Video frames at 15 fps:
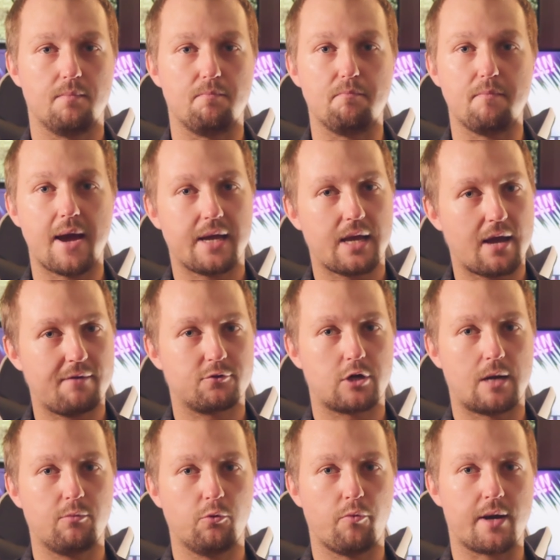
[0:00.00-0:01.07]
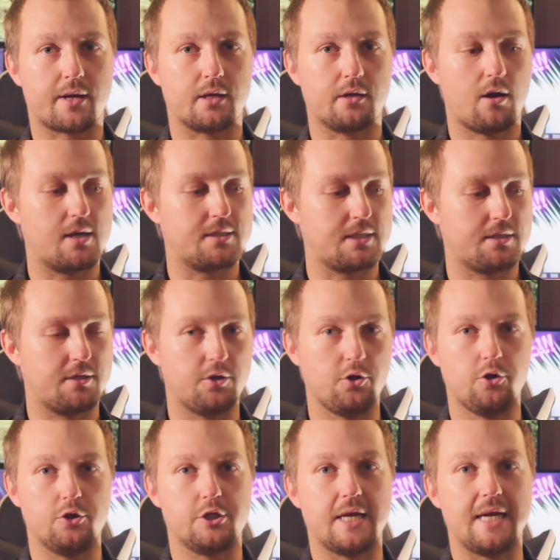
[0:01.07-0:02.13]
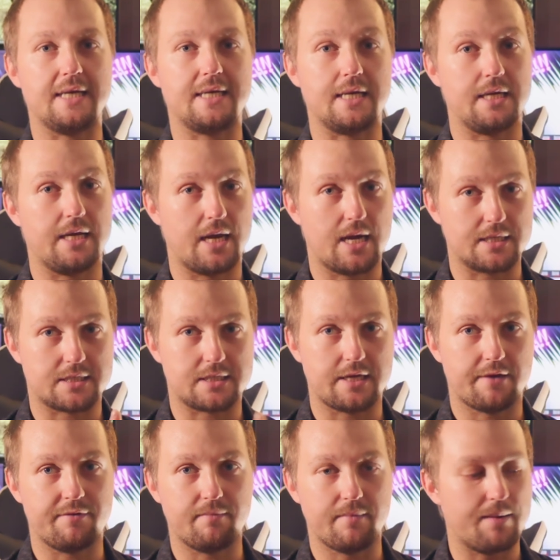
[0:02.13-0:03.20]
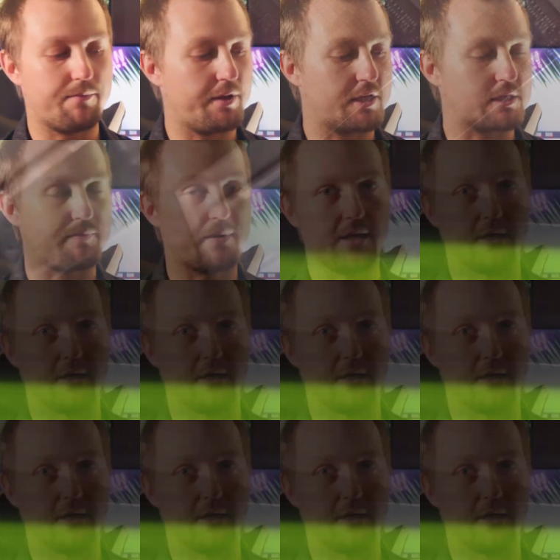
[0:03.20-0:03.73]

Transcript: may have trouble recognizing the new GDDR7 memory that's